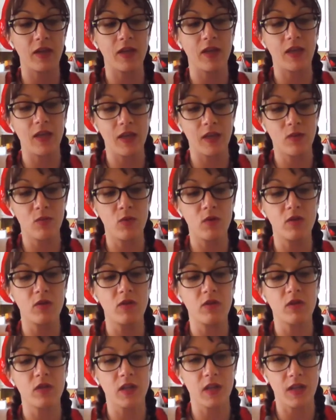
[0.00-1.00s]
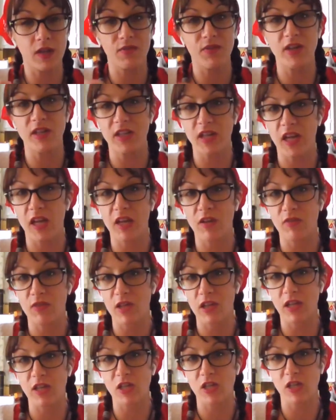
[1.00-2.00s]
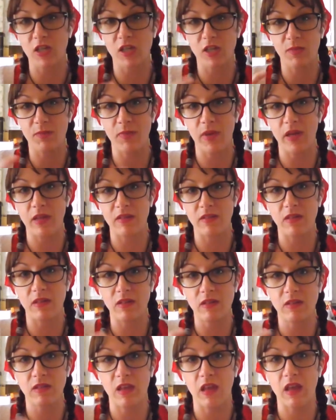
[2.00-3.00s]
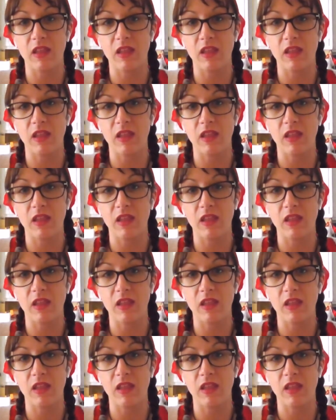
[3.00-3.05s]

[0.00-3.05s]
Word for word: an equal give and take relationship, Pisces.